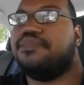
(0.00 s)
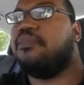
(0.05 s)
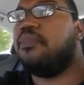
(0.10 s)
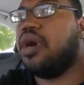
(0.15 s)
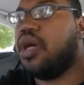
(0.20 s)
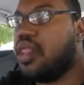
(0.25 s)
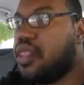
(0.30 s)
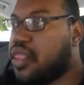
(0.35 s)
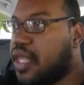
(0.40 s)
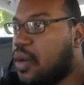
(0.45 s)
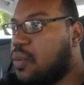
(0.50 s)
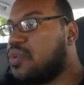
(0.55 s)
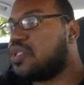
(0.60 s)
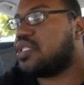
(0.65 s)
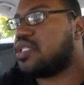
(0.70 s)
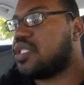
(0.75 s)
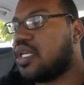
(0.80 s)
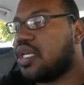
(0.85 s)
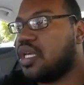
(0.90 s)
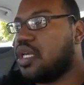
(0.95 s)
month, I
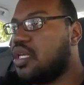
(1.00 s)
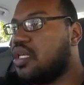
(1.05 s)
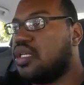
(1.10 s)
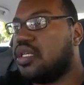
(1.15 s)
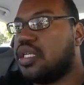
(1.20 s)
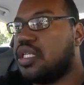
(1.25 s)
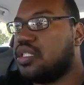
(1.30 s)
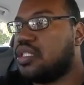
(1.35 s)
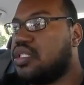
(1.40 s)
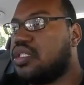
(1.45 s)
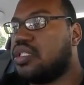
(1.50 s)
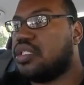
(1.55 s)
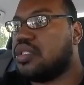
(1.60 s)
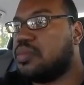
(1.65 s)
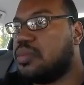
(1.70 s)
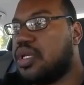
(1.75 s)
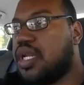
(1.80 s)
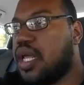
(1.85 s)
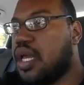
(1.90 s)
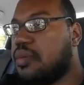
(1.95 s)
would say, has
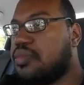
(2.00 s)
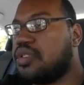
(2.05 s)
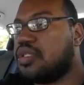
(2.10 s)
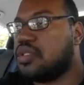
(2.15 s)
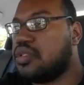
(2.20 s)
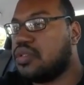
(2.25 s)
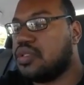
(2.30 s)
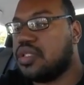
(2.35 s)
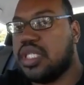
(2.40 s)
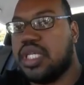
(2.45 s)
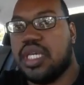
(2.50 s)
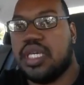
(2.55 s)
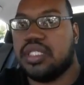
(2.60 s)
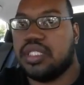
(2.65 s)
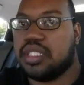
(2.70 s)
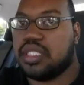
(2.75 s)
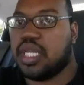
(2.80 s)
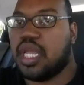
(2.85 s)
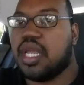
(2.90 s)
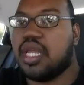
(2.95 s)
just been absolutely
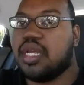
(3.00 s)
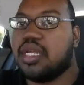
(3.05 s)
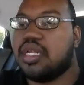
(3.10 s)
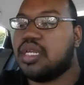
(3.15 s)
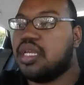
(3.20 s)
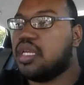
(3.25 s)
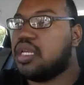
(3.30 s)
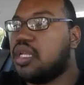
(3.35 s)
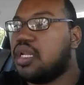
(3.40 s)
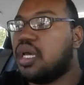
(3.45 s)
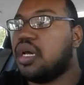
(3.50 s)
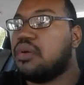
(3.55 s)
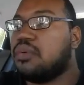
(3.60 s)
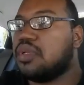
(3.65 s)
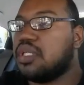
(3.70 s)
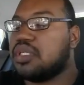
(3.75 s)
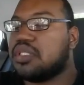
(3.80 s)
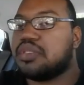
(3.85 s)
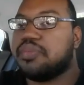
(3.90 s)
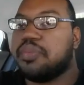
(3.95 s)
insane, and I
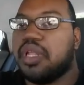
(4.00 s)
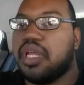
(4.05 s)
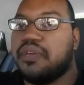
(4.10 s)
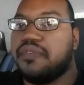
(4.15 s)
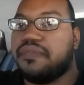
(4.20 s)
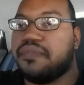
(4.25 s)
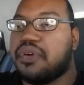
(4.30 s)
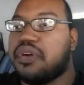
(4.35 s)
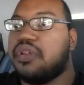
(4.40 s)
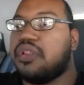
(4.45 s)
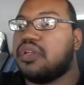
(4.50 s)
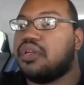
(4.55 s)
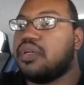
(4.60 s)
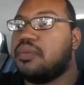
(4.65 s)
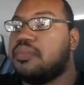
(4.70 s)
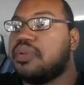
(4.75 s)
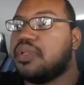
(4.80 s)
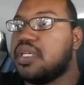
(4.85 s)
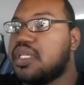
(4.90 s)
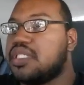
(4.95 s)
will explain further,
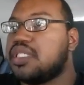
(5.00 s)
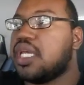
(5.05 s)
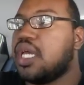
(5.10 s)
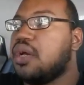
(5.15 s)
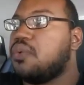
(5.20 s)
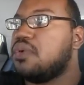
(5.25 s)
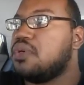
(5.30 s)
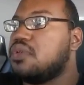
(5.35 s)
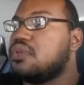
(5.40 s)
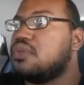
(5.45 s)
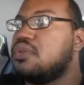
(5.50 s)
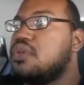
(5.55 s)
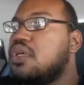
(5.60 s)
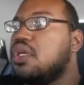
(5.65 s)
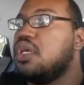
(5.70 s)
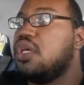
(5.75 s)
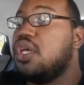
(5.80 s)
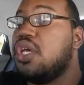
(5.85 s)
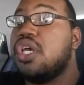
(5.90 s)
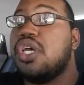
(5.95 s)
and plus I will
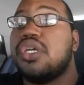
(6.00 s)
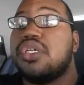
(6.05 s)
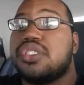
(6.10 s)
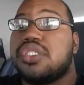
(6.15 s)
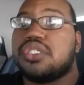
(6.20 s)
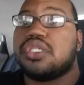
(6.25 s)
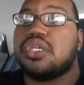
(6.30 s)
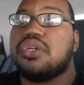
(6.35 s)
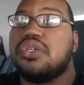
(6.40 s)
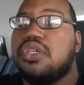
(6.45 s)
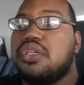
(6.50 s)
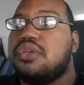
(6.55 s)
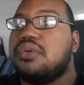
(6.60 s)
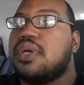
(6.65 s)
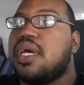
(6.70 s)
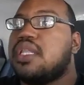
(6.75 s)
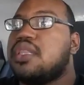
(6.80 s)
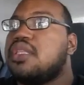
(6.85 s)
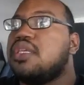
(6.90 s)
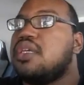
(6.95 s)
show
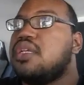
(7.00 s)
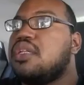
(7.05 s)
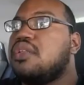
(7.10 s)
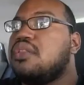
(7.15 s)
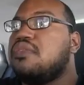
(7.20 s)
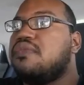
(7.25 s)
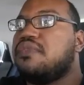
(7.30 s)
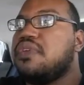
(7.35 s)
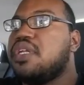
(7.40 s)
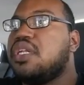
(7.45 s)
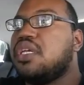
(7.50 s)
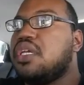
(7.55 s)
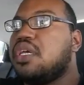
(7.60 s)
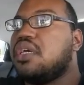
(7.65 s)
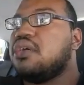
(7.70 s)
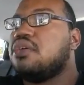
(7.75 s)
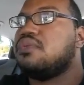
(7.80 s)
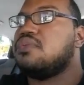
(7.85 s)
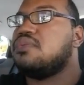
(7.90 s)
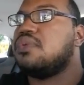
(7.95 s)
you at the end of the
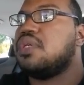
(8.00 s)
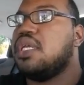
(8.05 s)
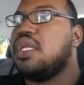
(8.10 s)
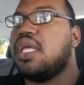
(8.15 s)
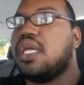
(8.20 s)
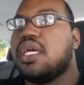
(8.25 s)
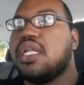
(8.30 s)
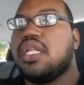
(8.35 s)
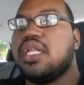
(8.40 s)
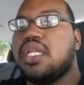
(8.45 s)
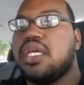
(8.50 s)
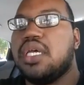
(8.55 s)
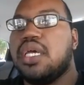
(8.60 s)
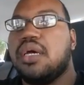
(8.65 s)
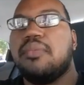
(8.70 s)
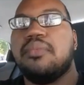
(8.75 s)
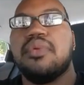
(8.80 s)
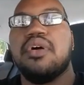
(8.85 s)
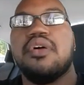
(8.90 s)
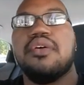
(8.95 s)
video in a
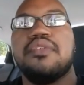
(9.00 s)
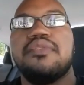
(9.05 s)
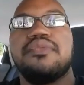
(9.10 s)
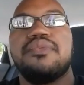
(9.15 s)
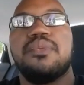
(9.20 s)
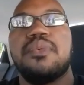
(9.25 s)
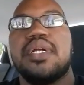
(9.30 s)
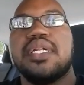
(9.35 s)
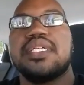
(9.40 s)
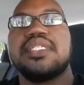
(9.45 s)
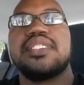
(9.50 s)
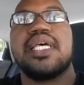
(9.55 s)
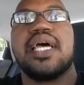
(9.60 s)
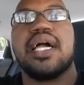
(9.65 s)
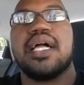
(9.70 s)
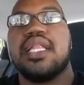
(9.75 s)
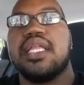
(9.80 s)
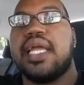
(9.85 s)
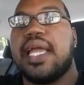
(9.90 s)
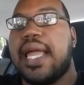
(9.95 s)
clip of what
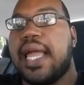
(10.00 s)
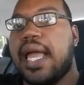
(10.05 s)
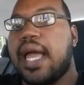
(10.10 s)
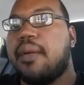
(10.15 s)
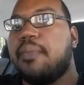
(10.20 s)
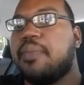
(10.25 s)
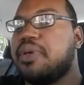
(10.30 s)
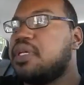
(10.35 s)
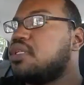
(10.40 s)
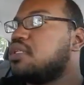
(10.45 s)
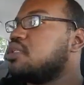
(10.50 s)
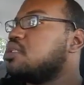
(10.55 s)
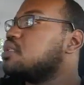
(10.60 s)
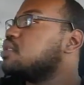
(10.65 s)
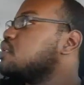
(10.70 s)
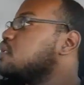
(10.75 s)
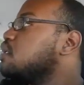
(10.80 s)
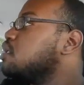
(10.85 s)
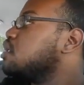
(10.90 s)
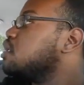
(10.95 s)
exactly
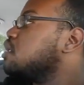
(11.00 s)
happened.